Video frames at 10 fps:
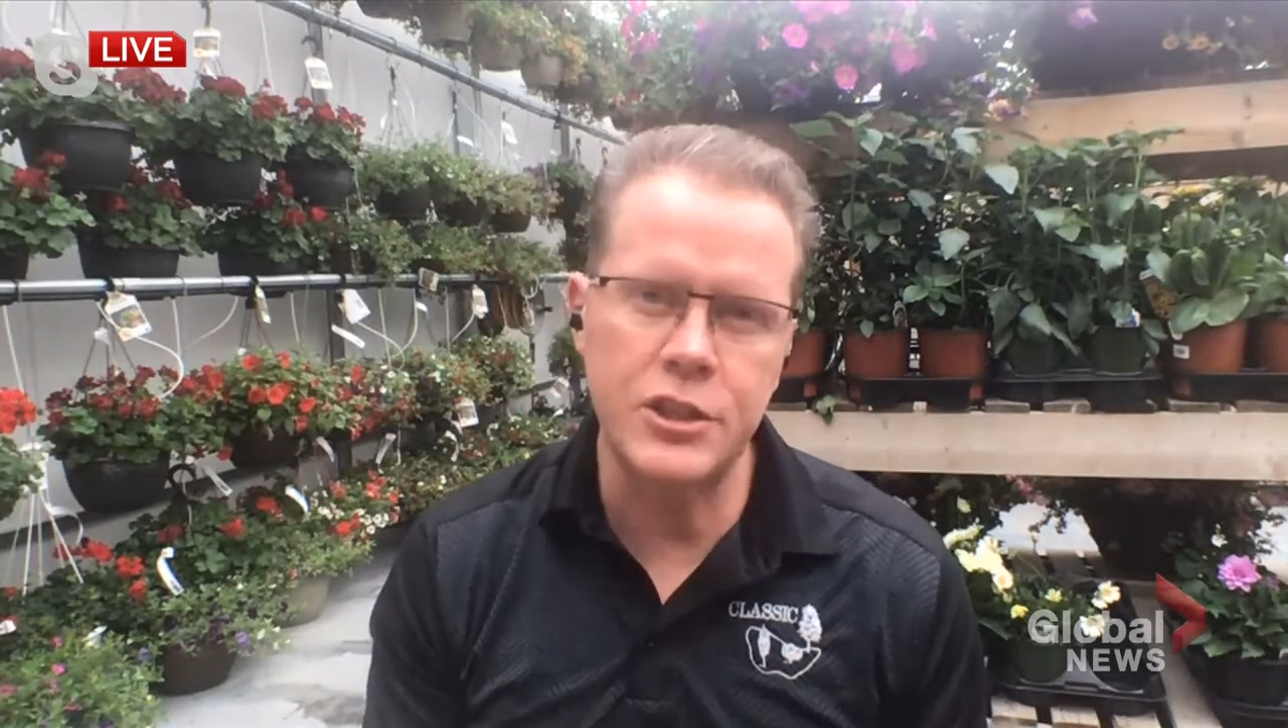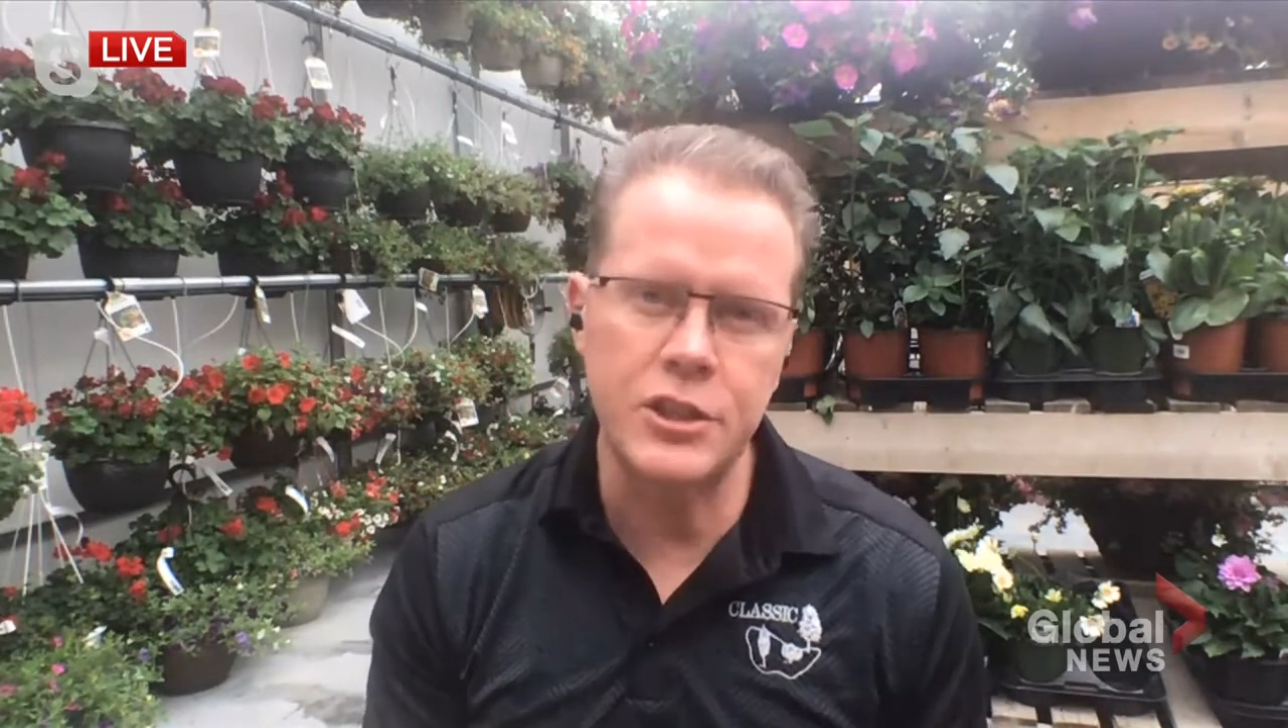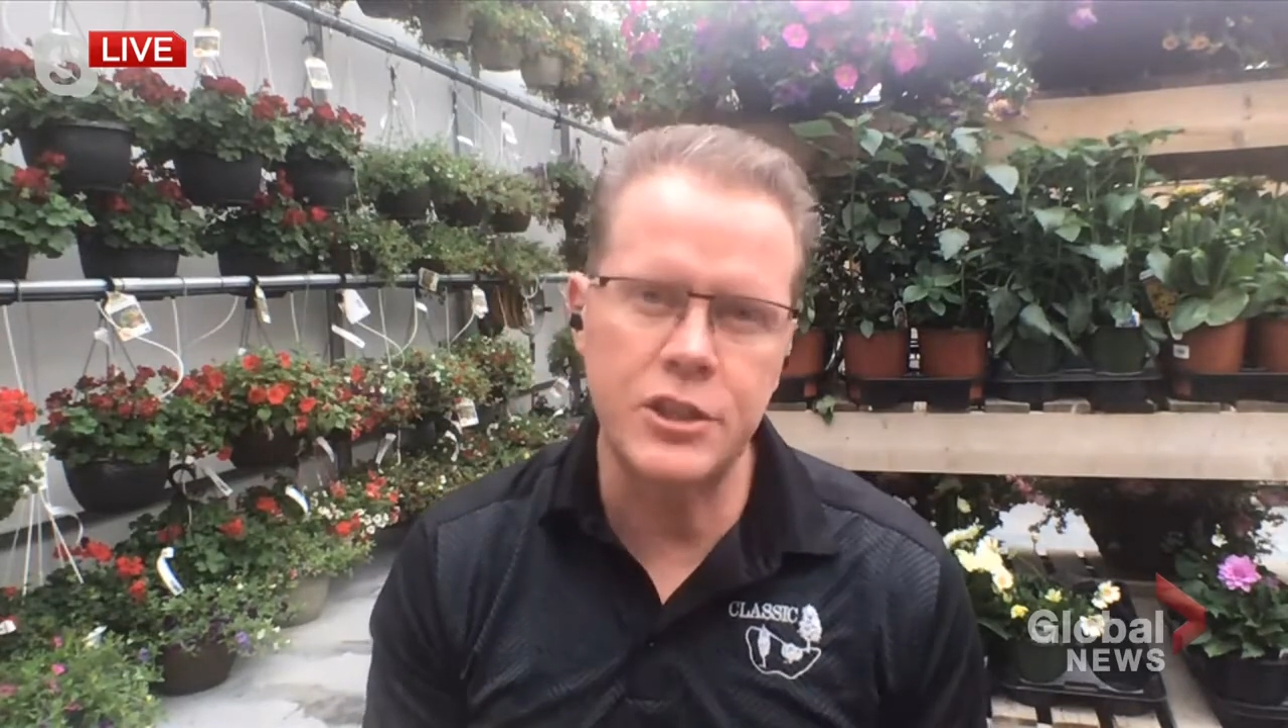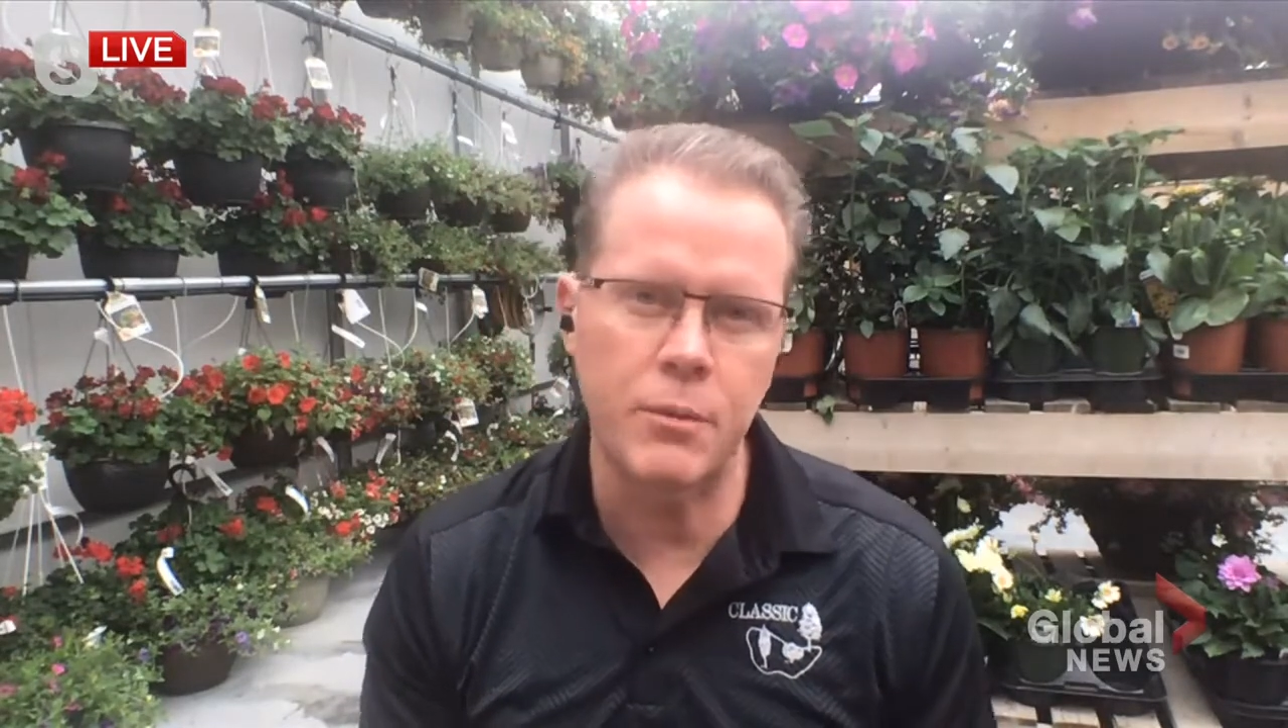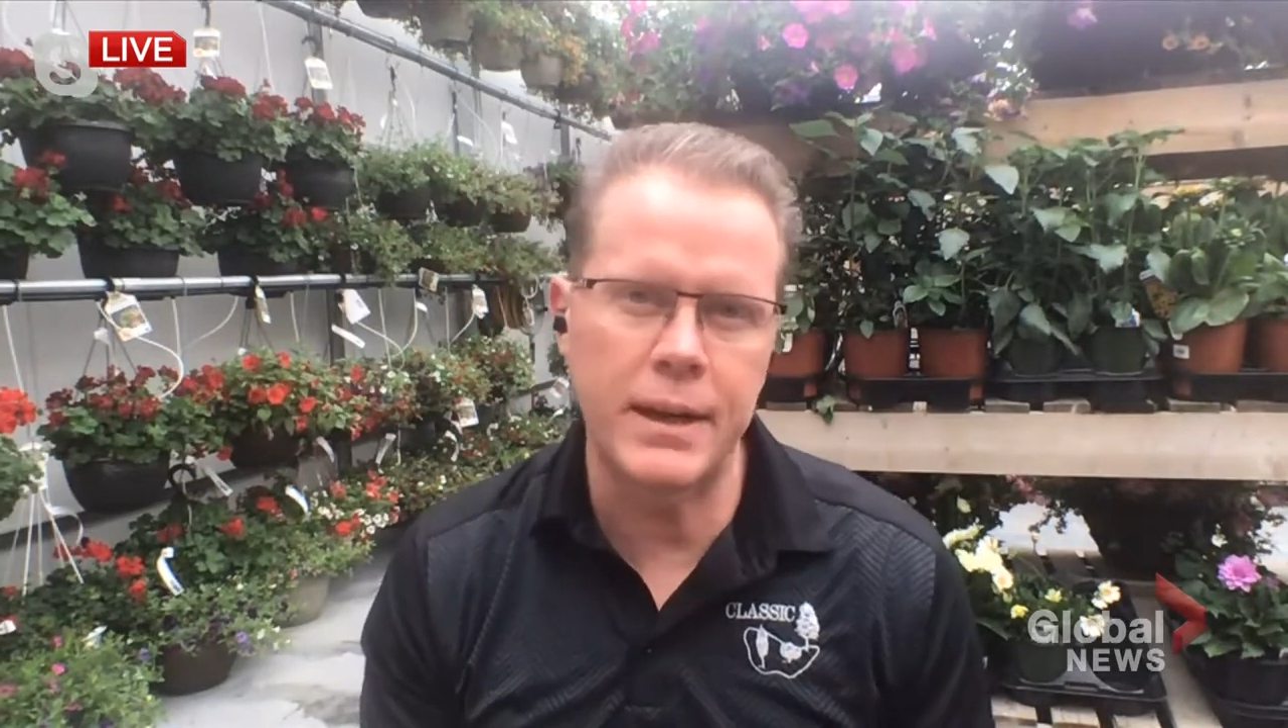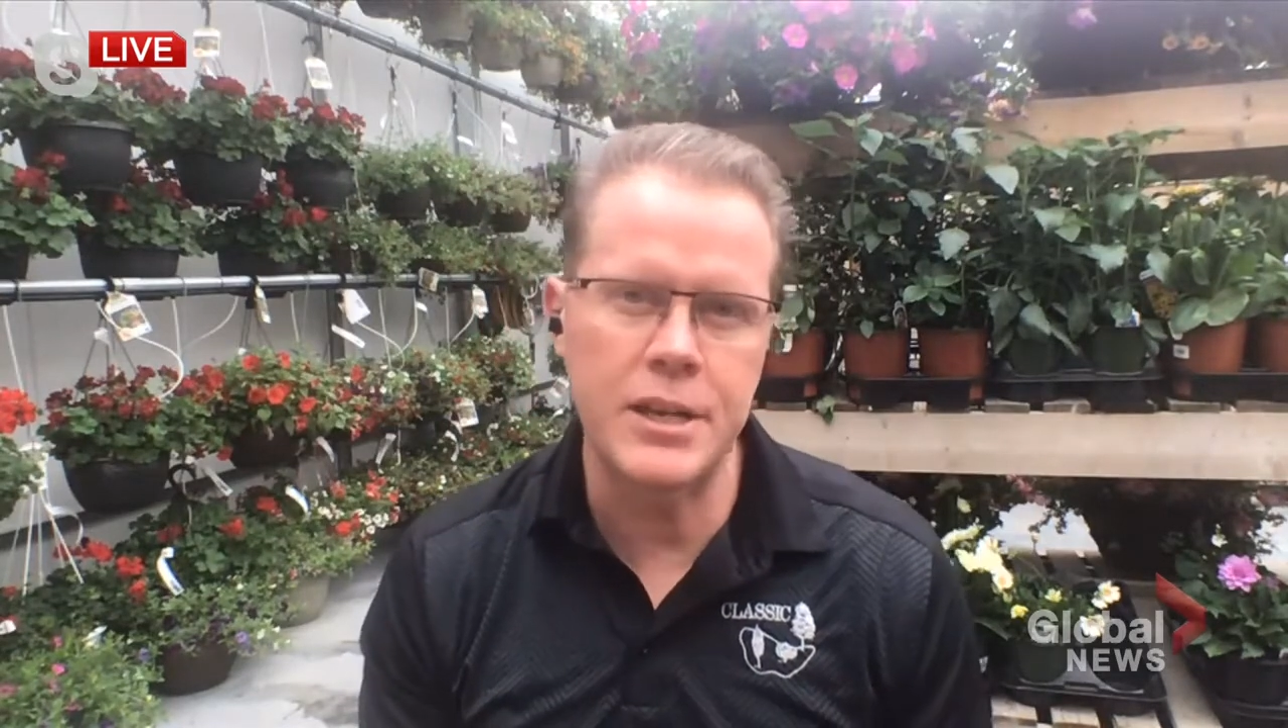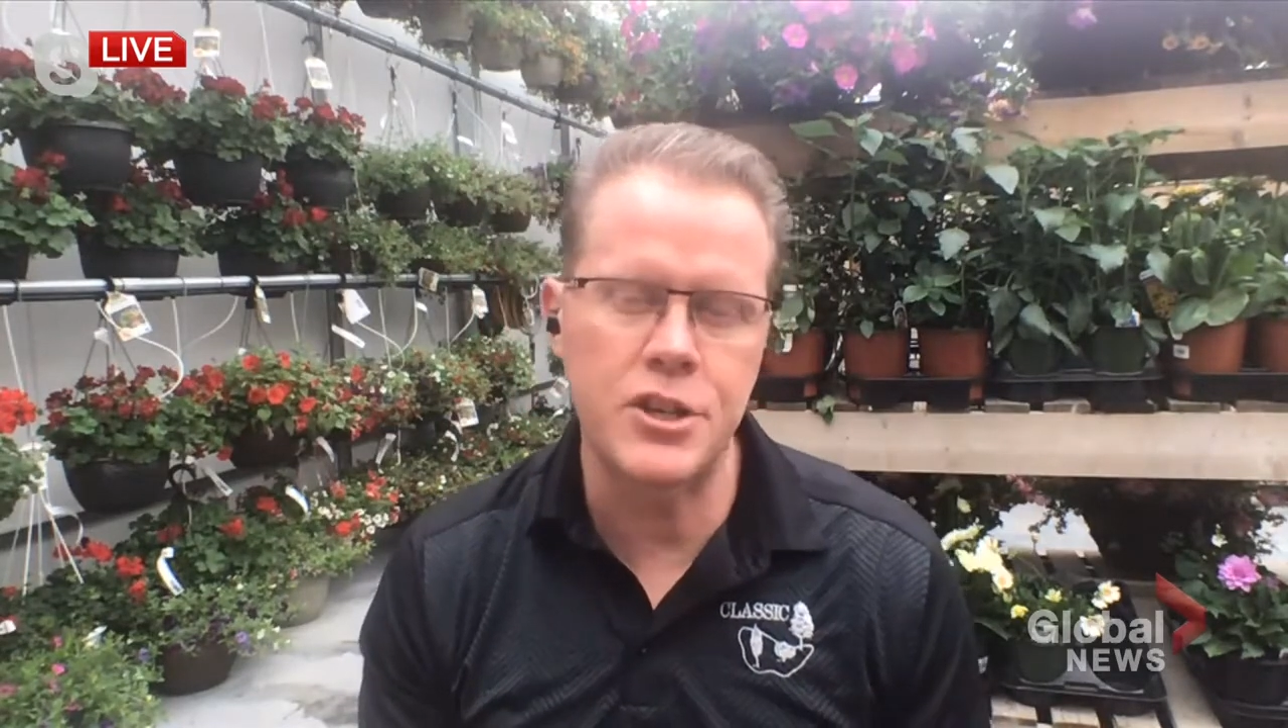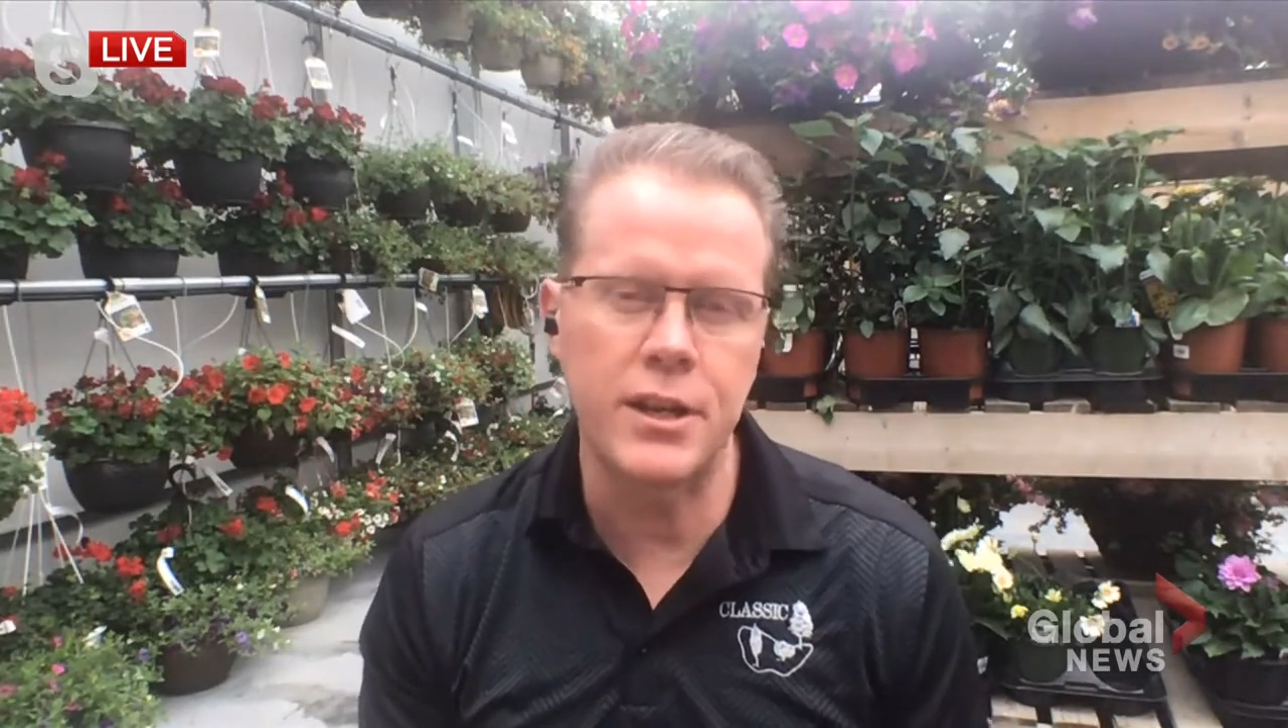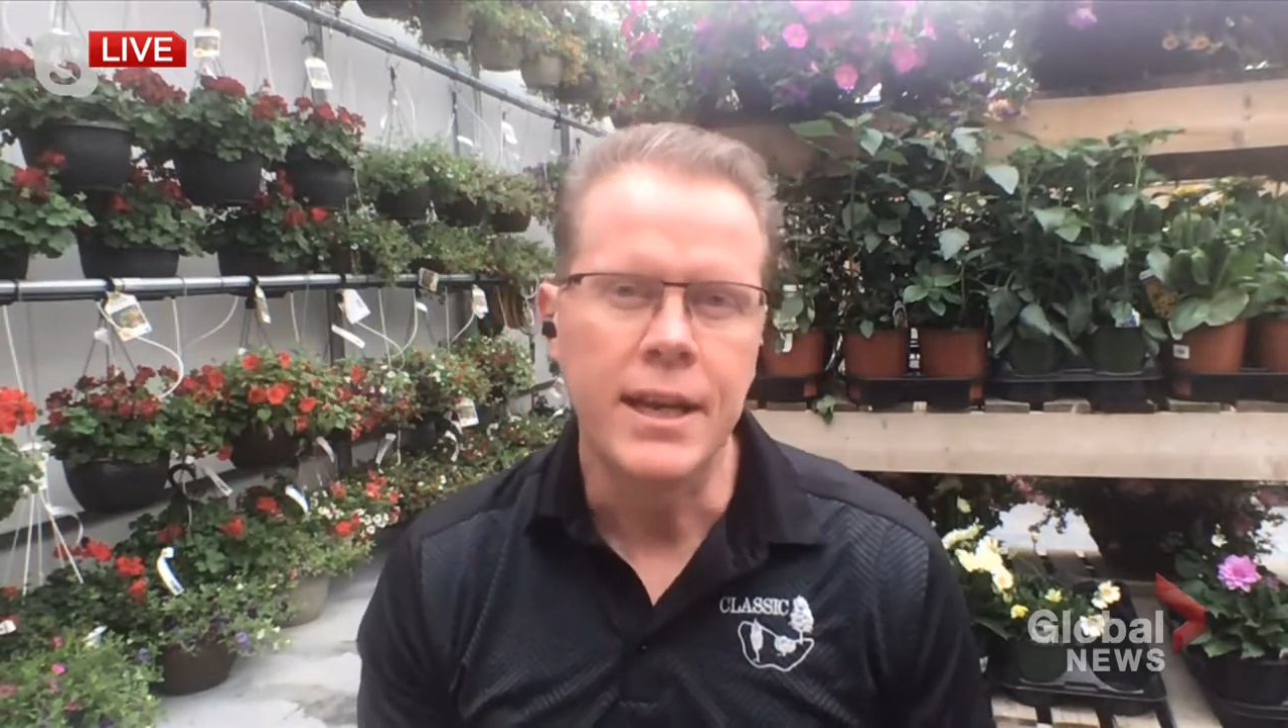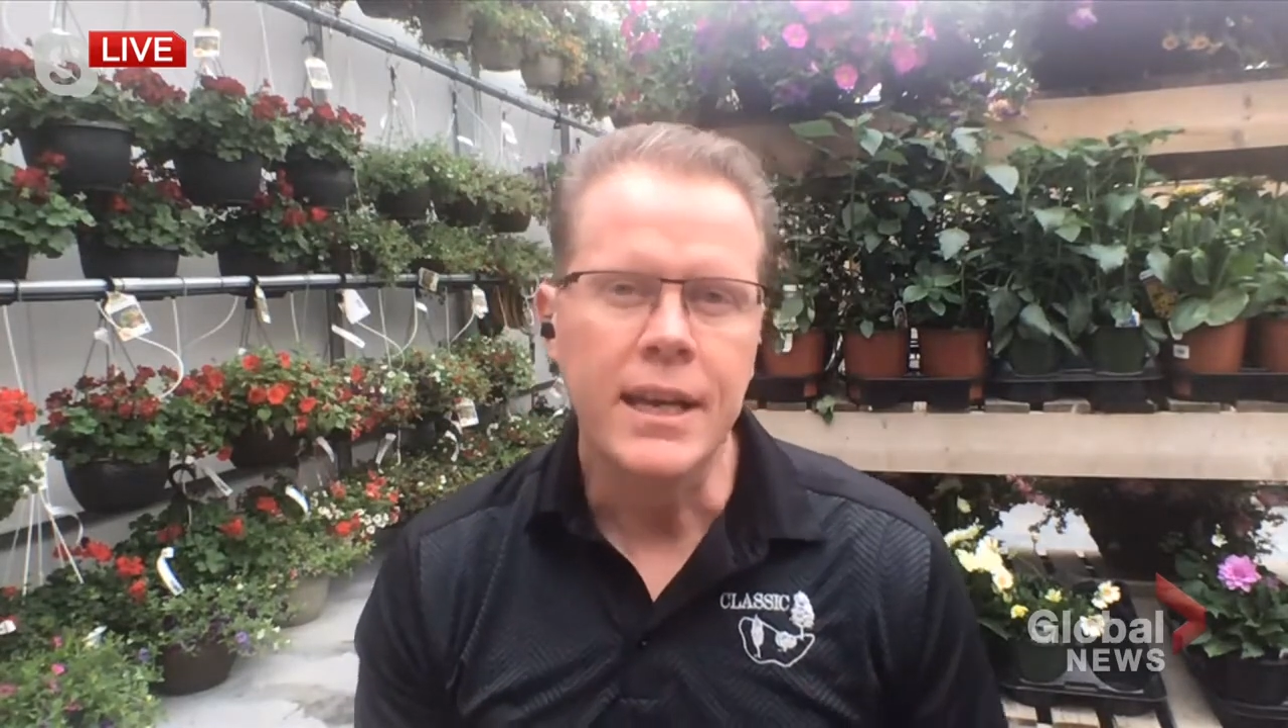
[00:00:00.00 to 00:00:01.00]

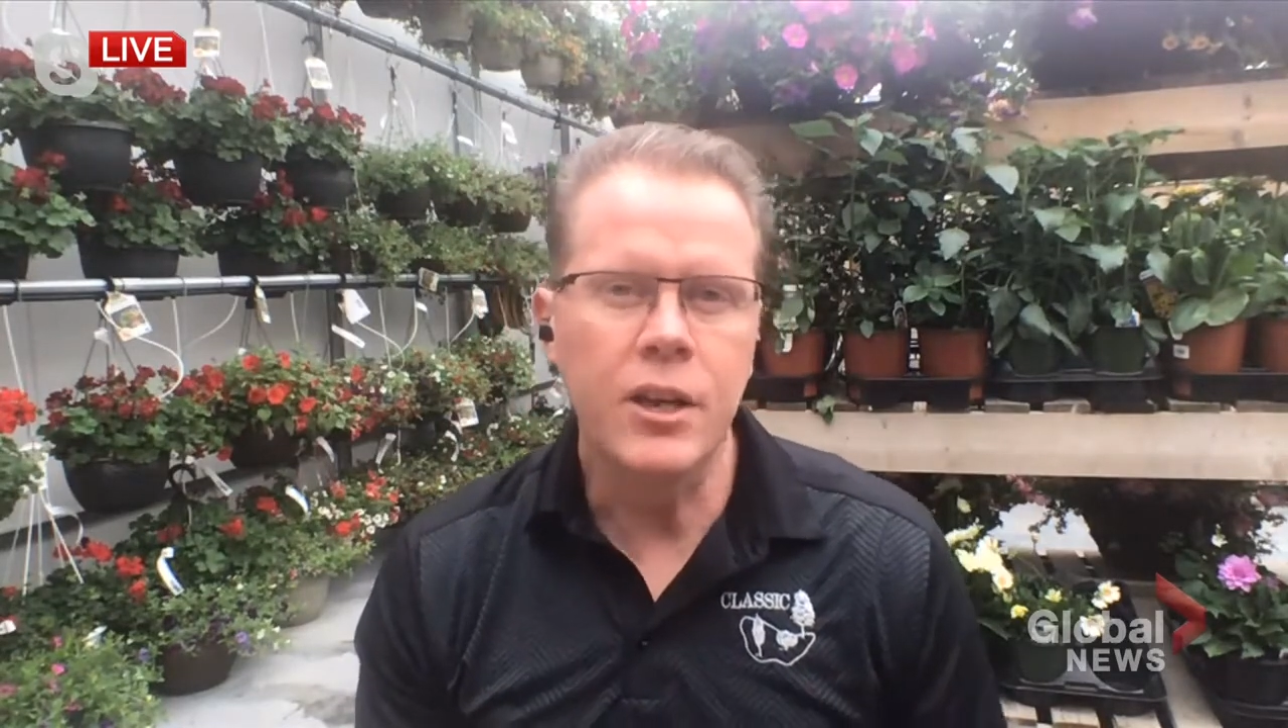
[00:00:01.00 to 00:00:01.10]
germination.